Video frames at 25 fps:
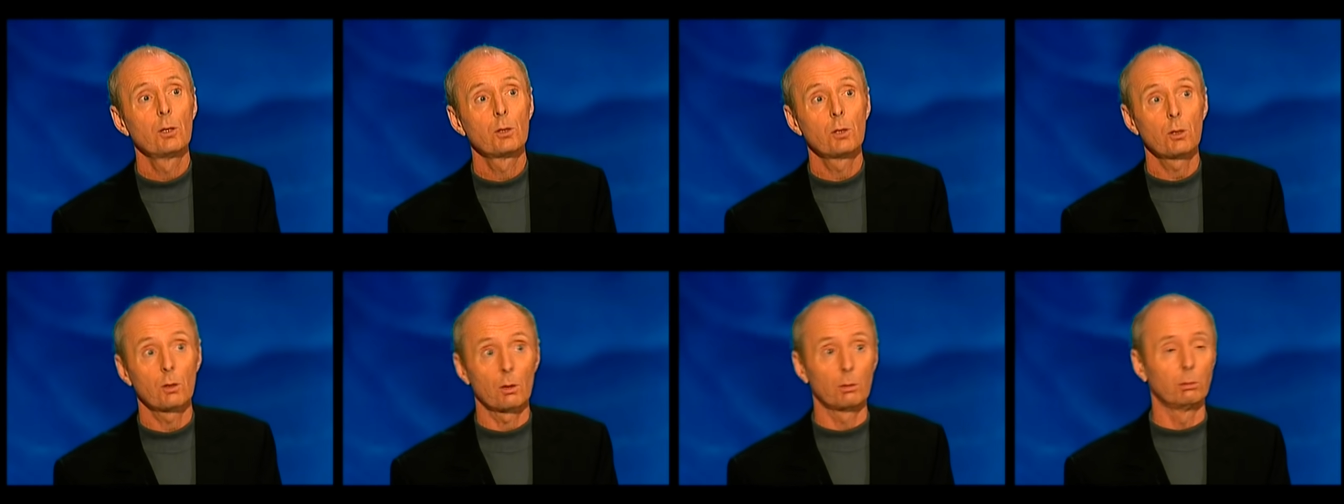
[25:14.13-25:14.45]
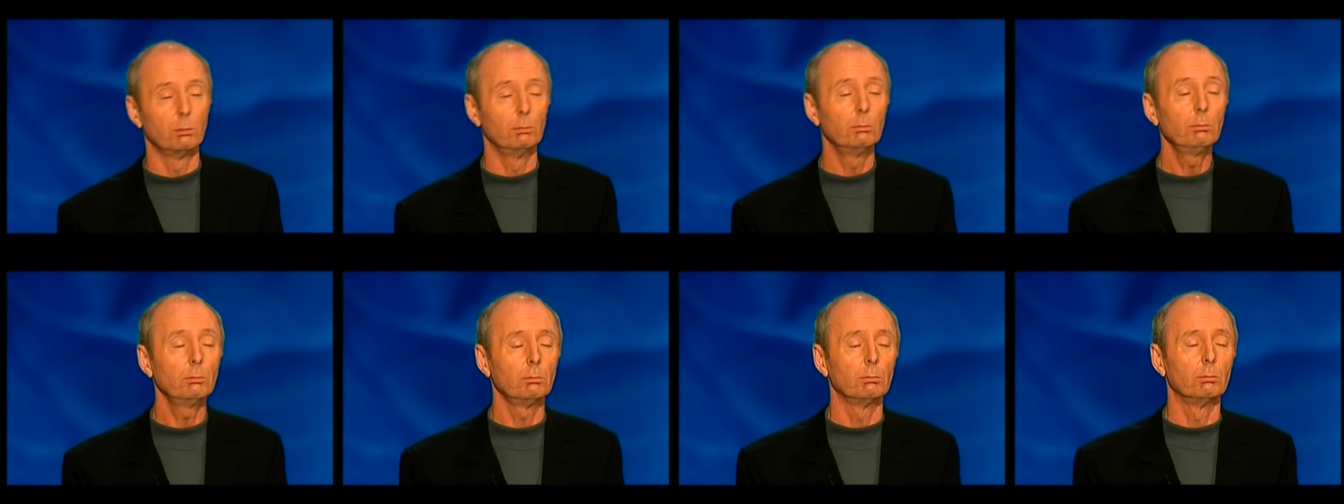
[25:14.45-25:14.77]
She
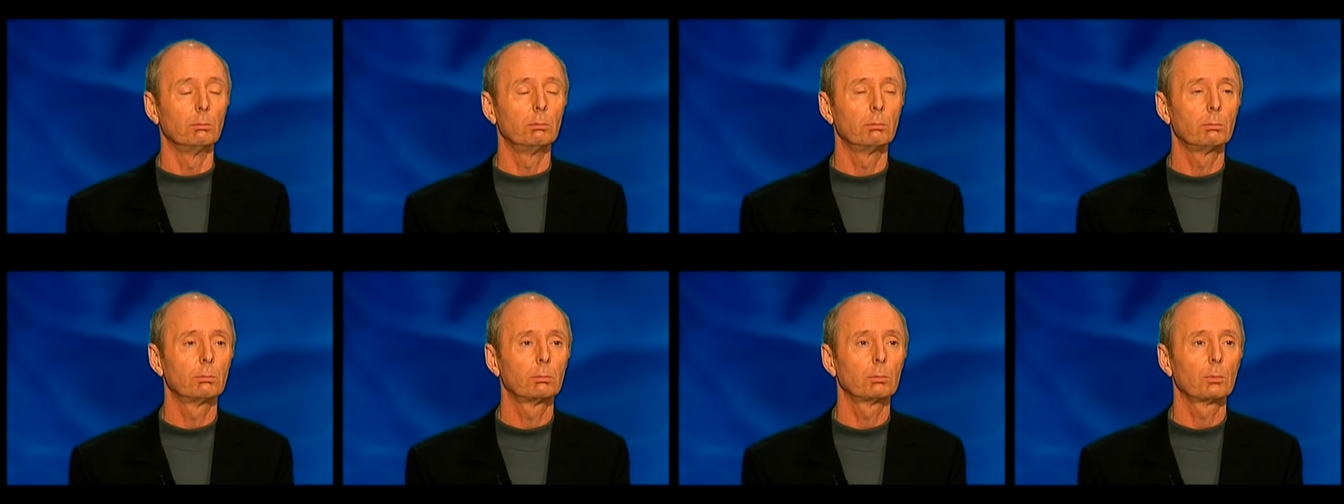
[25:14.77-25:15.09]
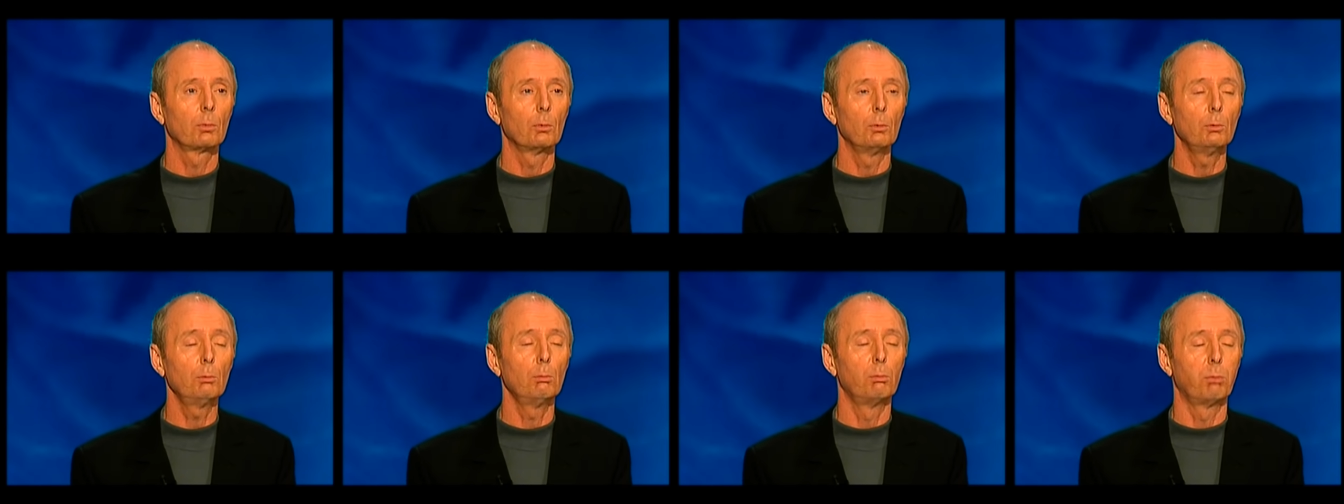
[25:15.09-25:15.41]
said,
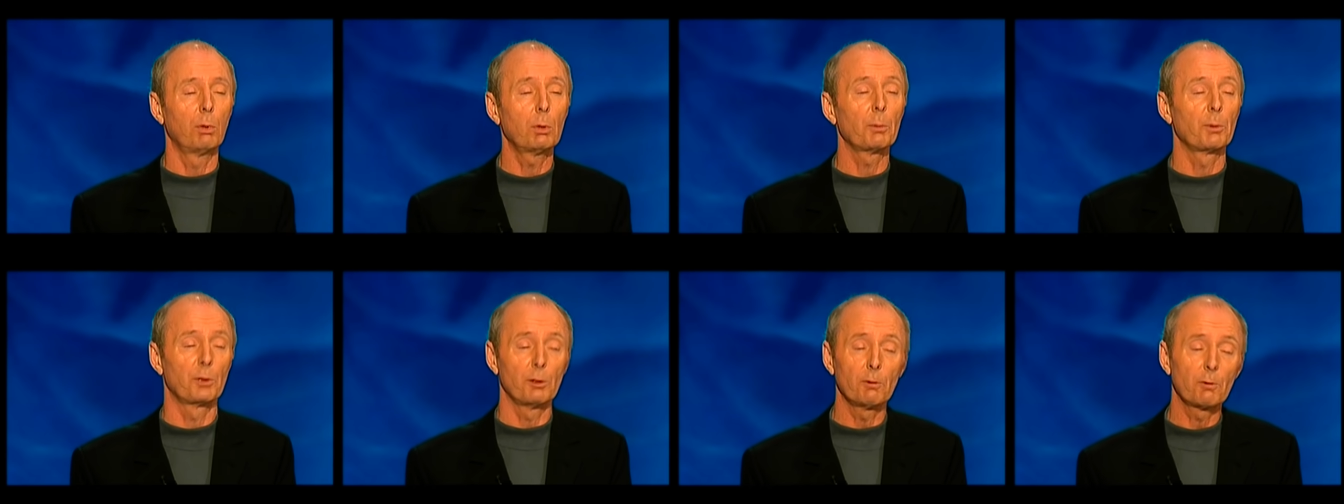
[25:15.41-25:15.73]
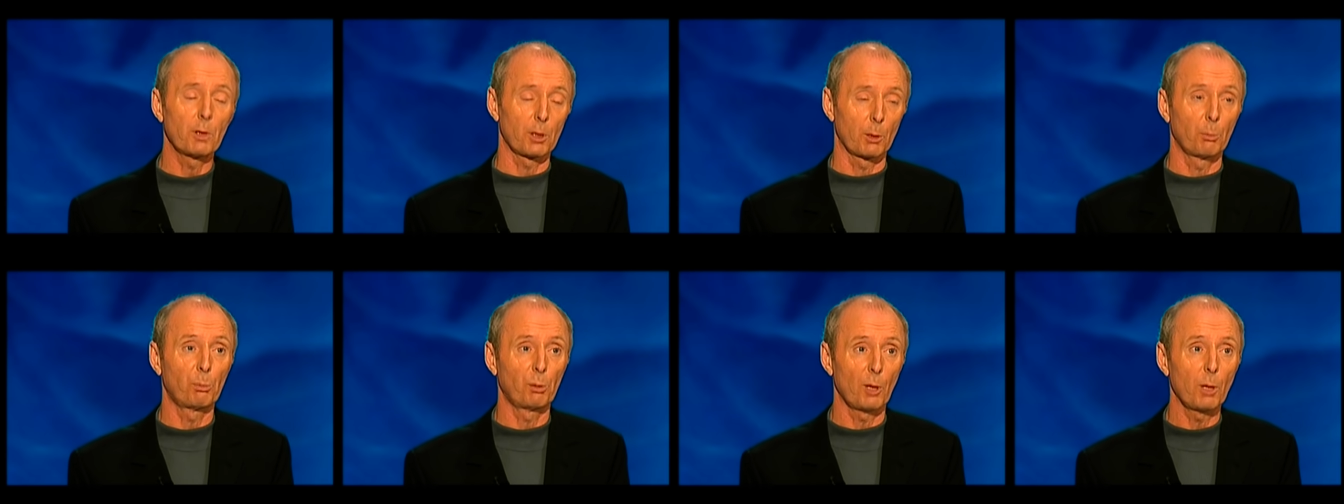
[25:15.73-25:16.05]
"Oh,
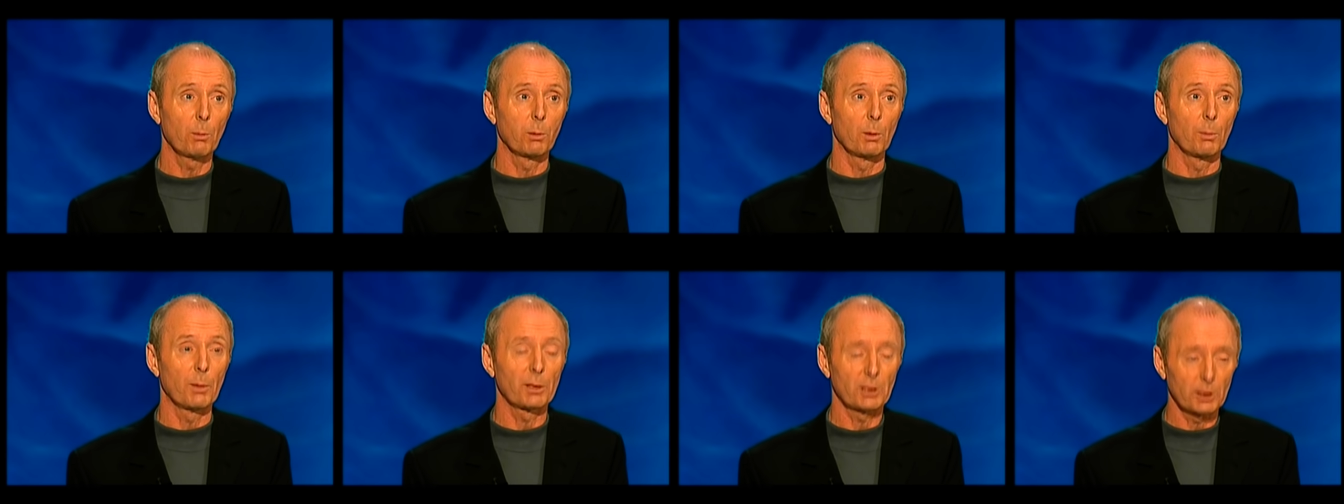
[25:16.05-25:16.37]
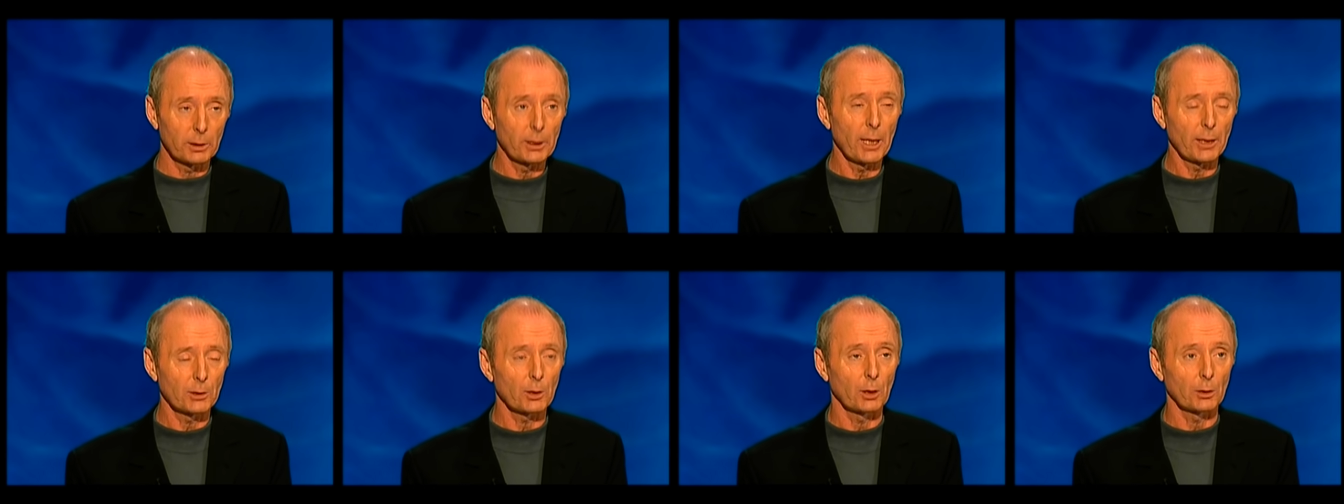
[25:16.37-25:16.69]
you've got a problem." I
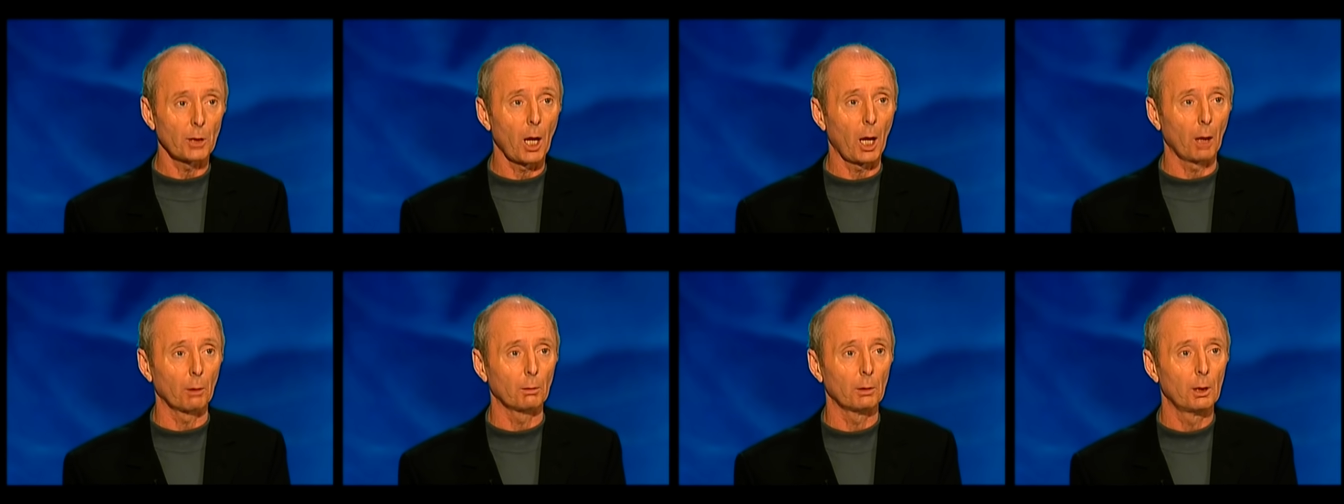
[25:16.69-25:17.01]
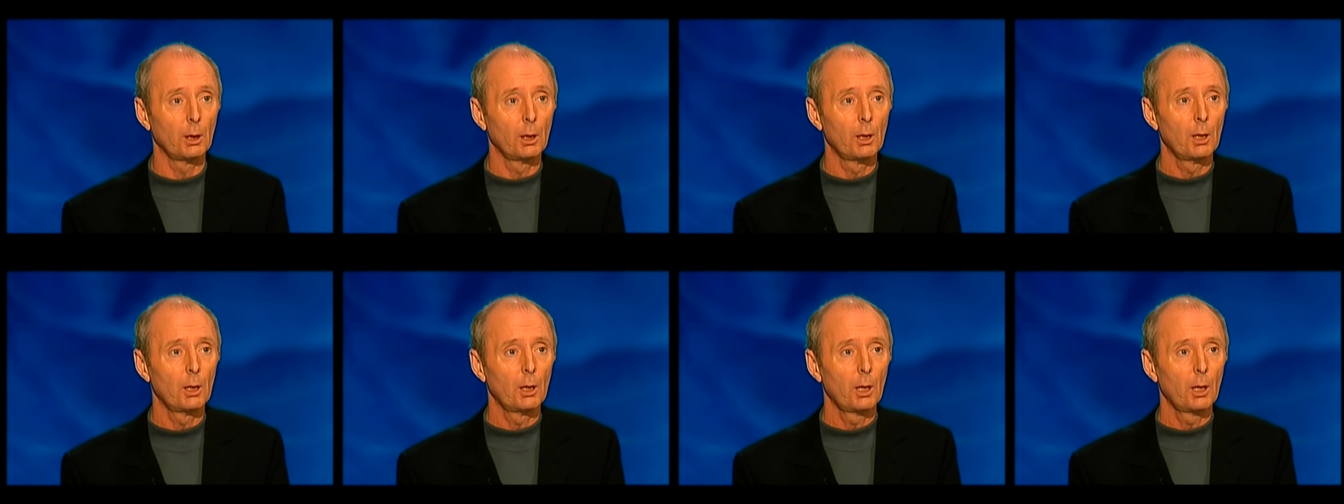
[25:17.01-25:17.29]
said, "Yes, I know.